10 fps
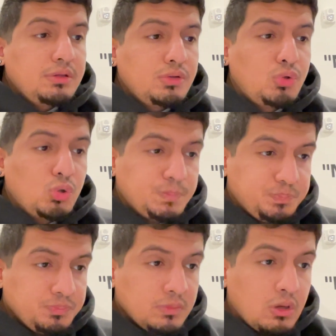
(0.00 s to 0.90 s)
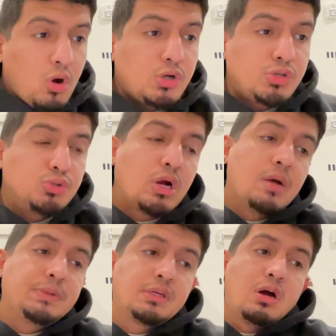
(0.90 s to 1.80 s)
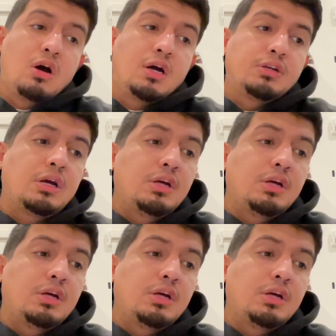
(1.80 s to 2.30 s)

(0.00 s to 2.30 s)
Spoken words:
Cool. Also dropping on